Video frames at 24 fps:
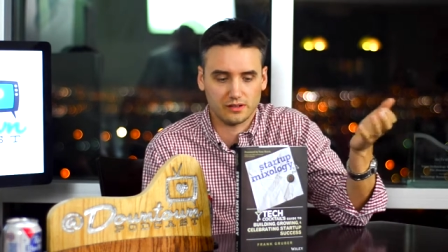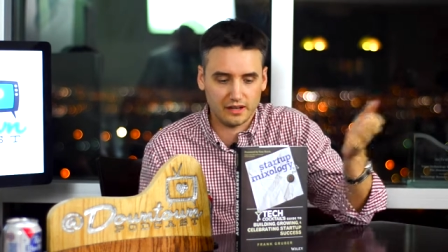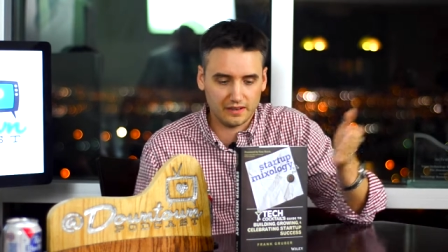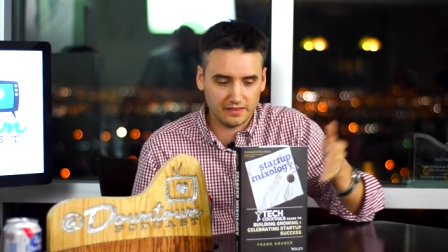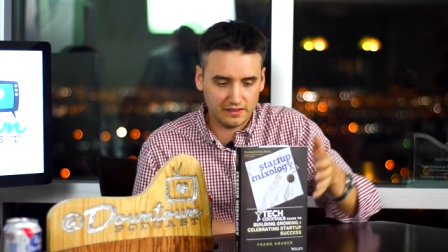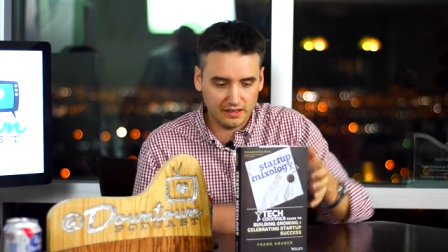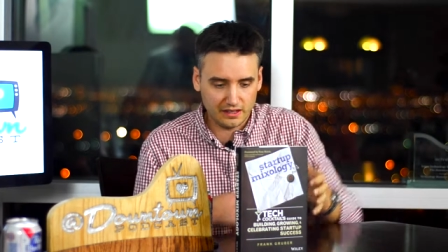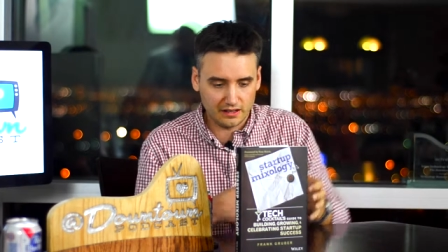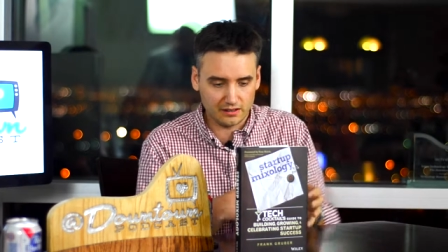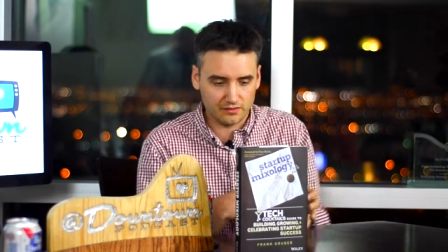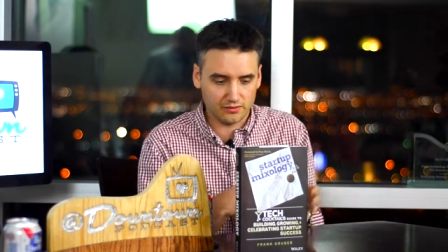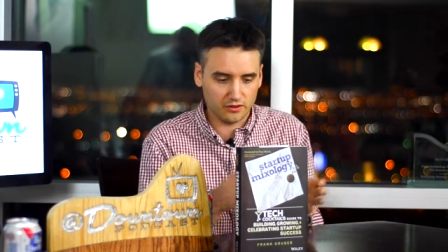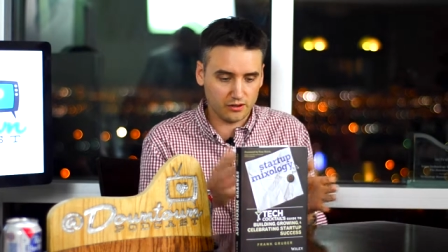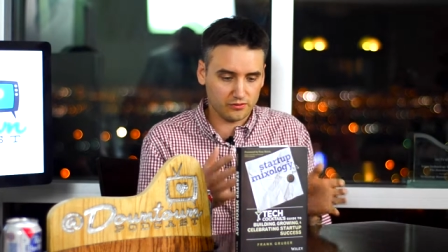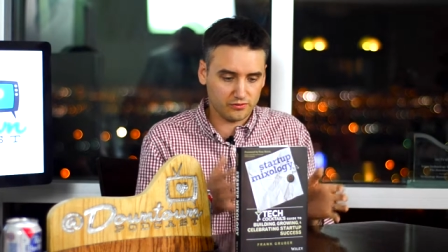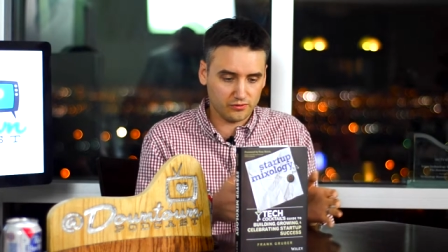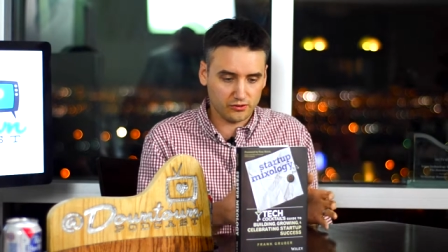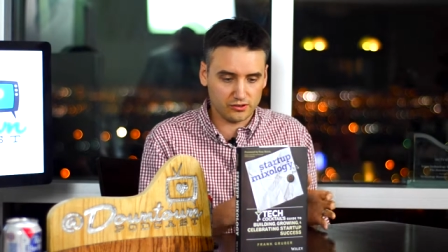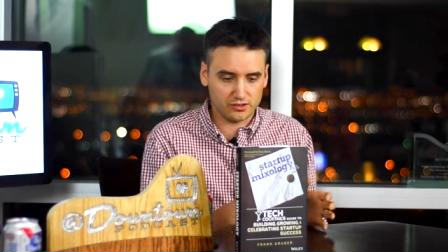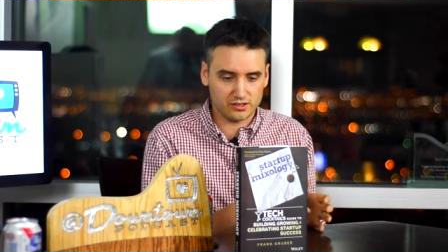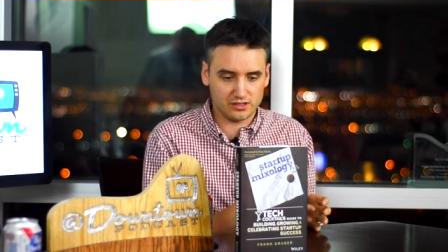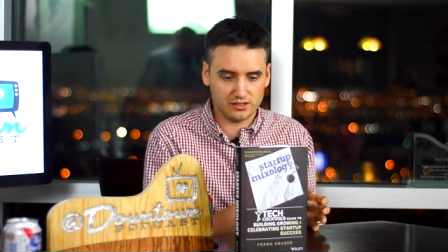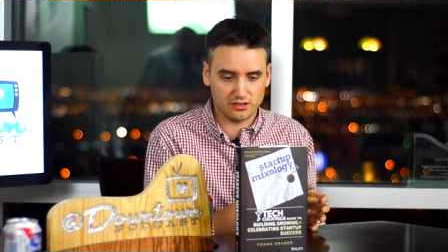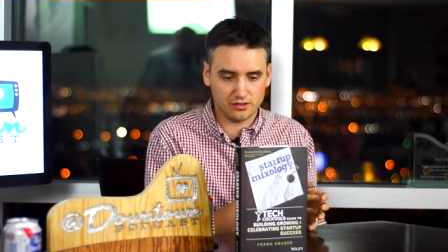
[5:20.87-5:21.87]
at the end of our
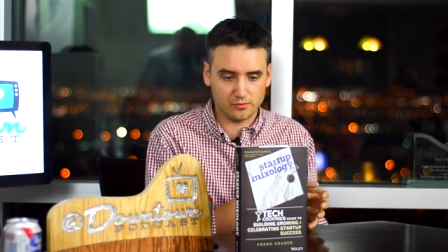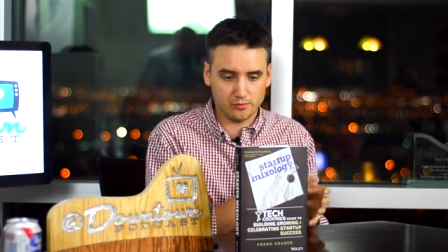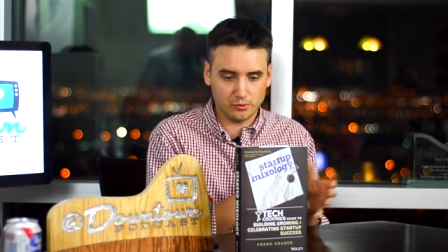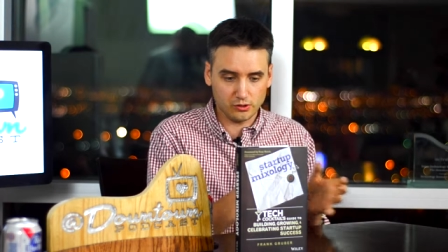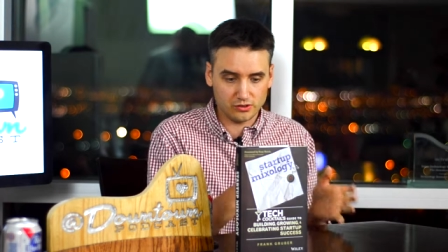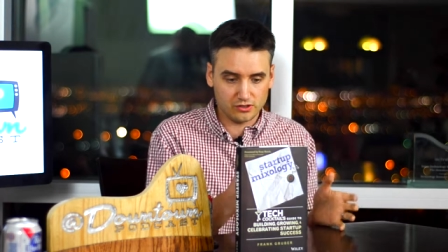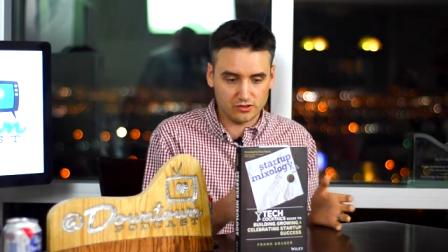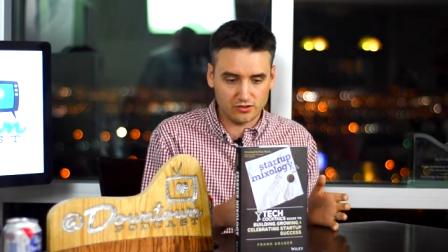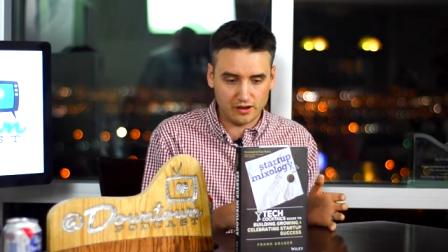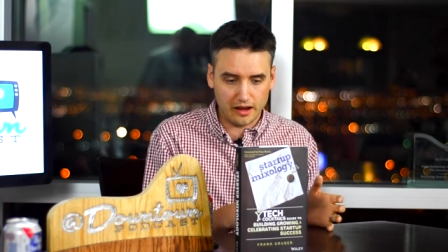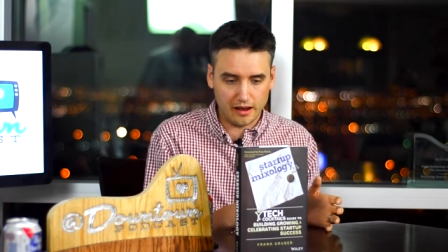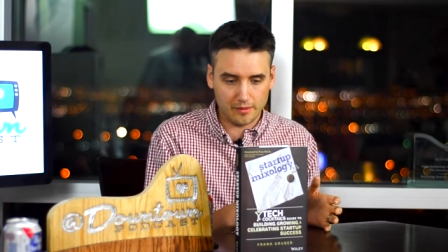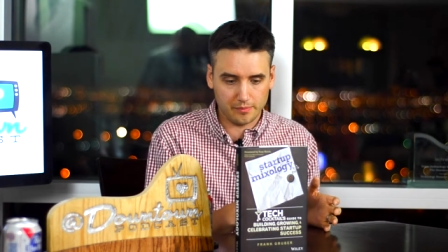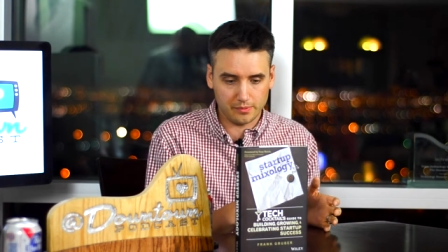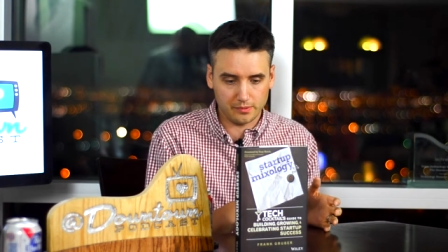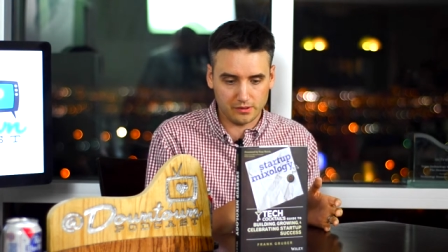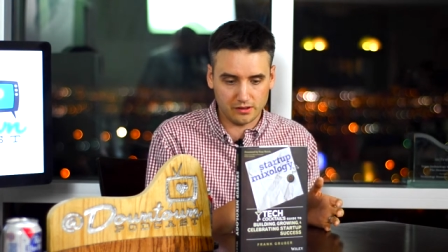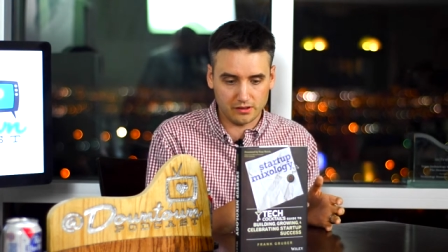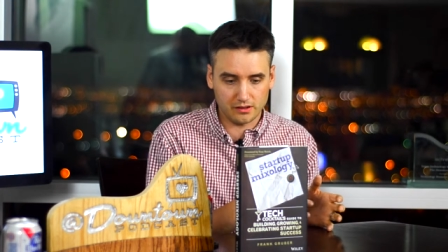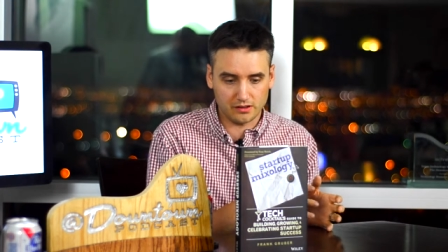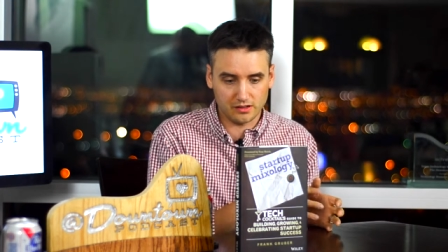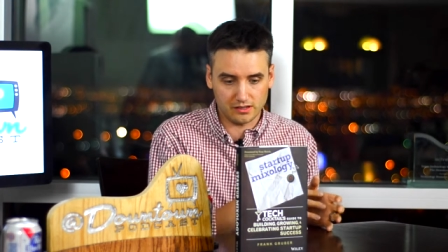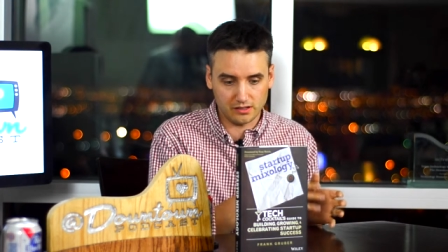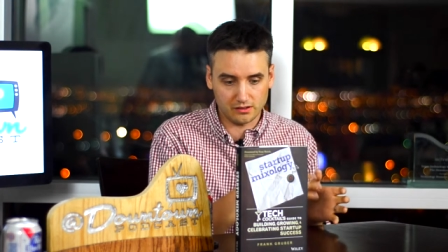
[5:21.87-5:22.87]
first year bootstrap
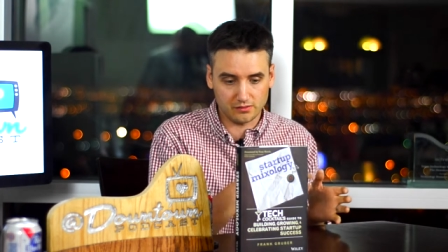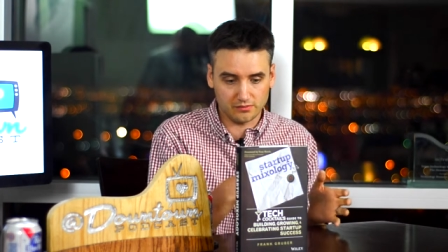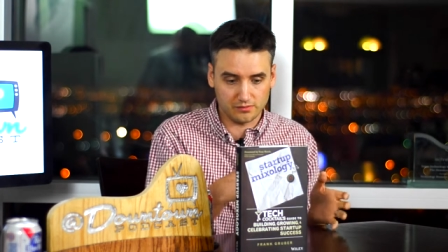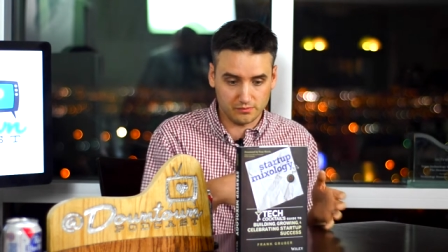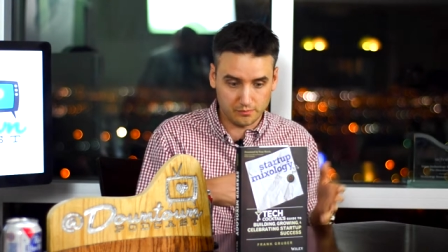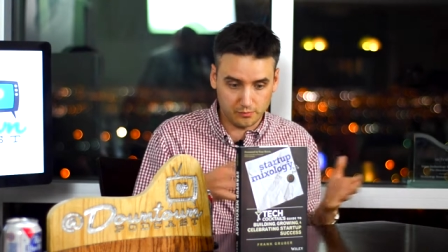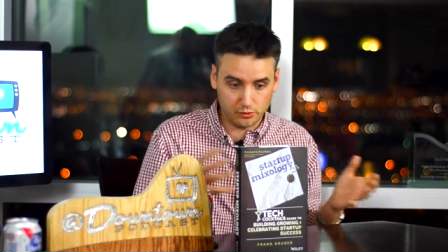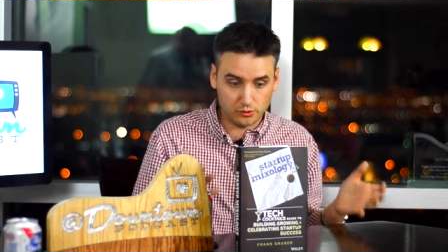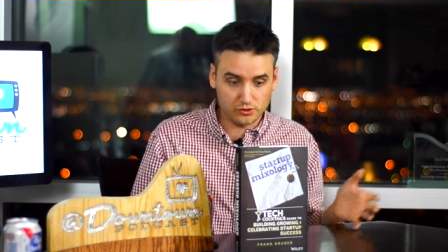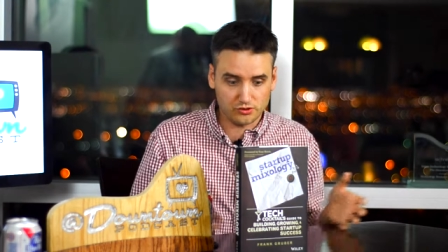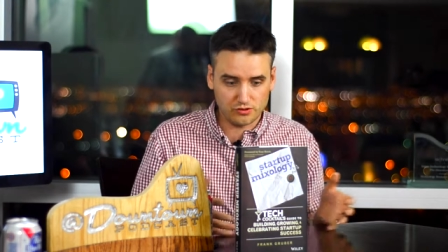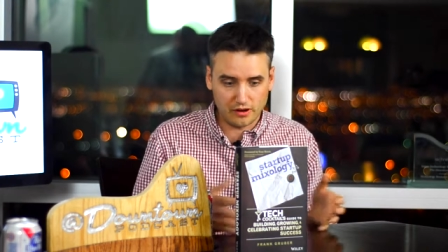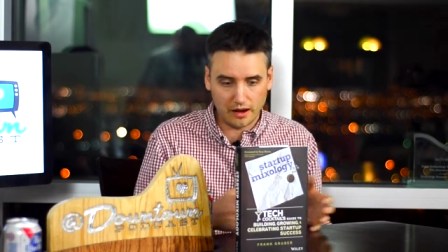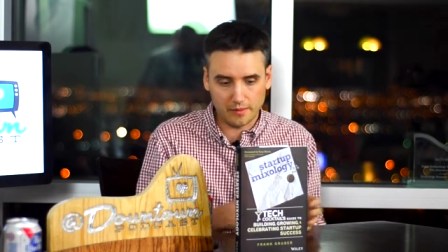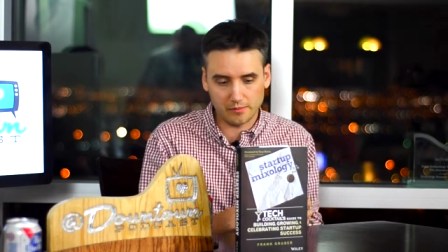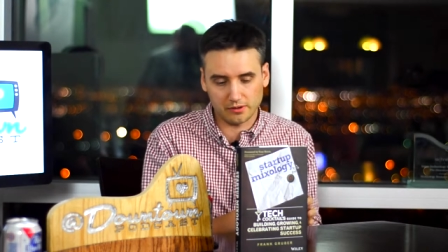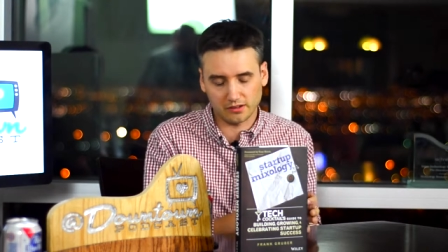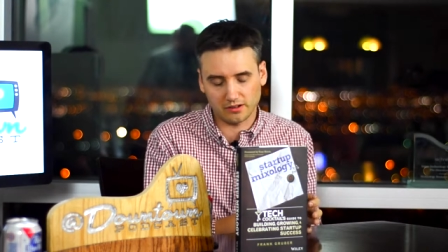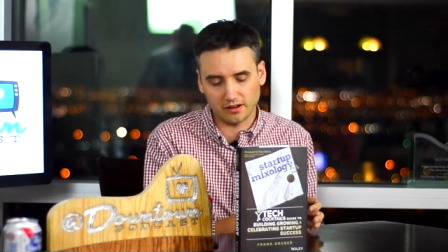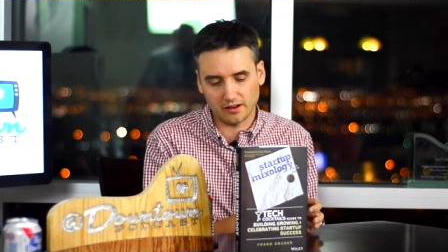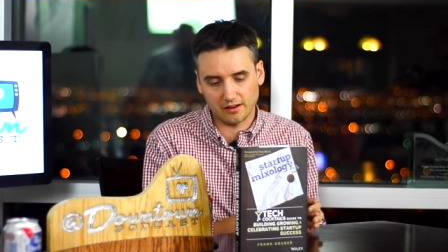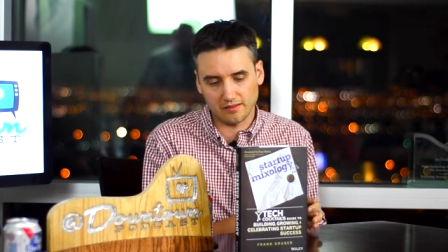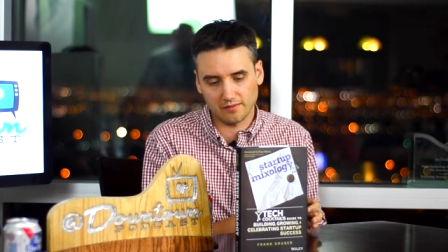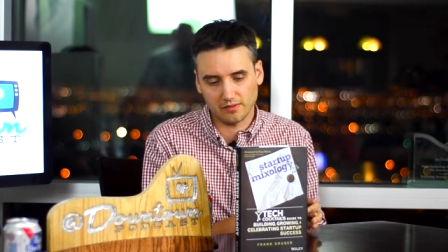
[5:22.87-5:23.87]
or, you know,
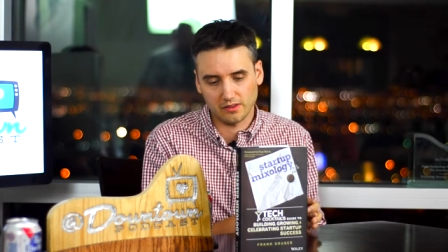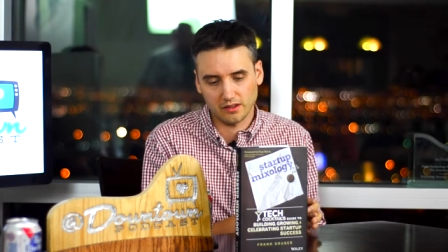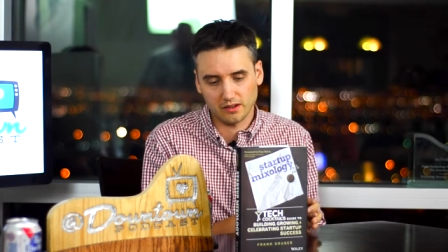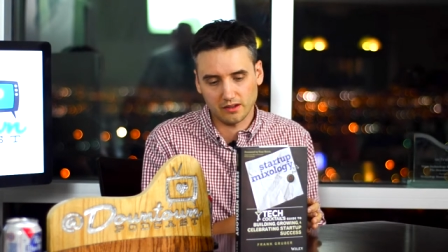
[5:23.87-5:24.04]
bootstrapping, uh,